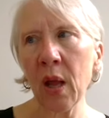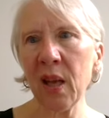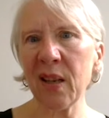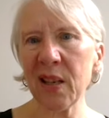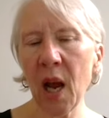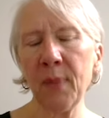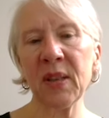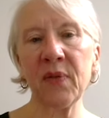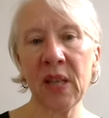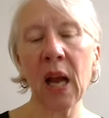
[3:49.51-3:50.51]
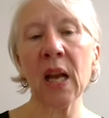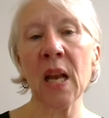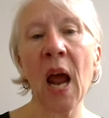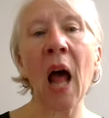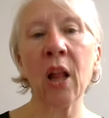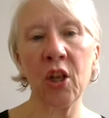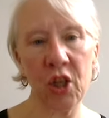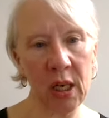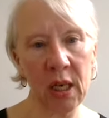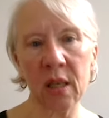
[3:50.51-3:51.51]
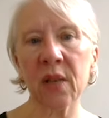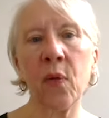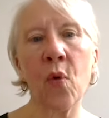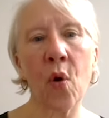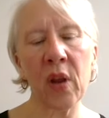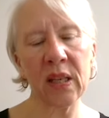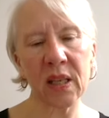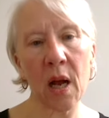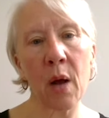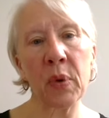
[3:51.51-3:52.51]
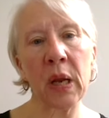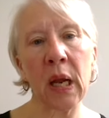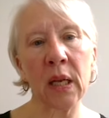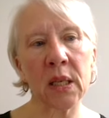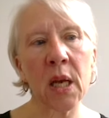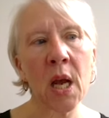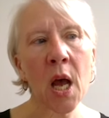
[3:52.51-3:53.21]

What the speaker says: the types of technologies for these companies,